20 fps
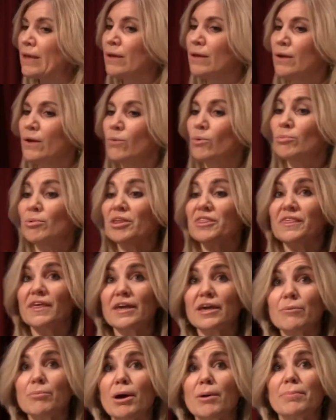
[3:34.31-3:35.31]
When we think
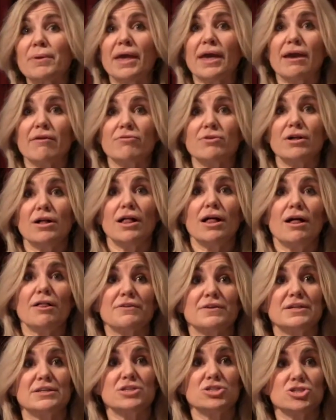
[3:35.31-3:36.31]
about behavioral health
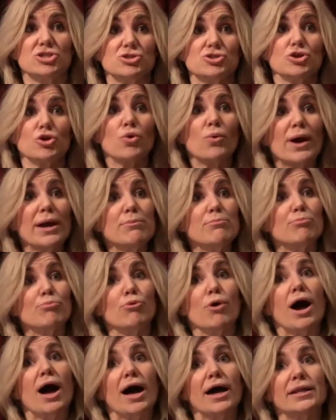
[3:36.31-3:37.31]
conditions, they're quite
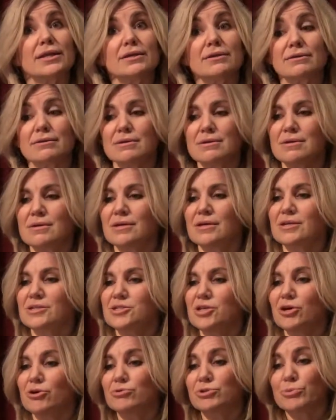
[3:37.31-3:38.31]
broad.
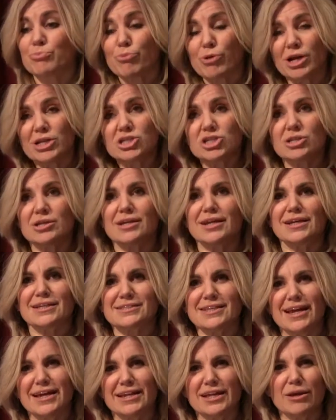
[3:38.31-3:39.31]
So depression,
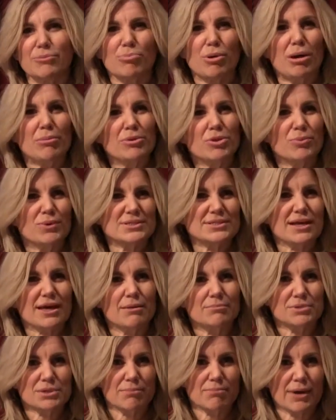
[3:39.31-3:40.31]
anxiety, probably the ones that come
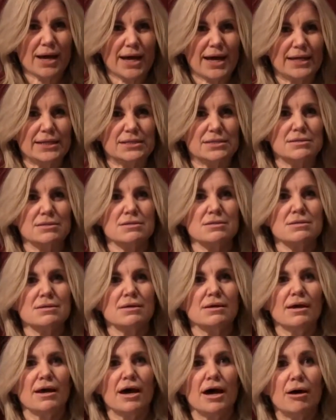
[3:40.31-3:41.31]
to mind
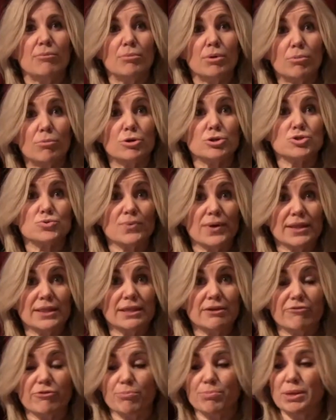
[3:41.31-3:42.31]
most readily
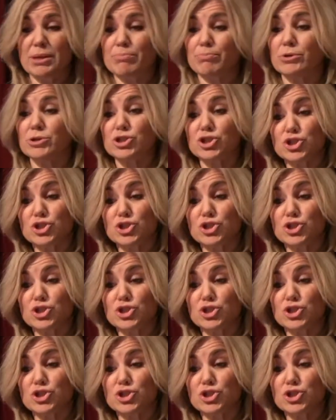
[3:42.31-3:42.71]
for people.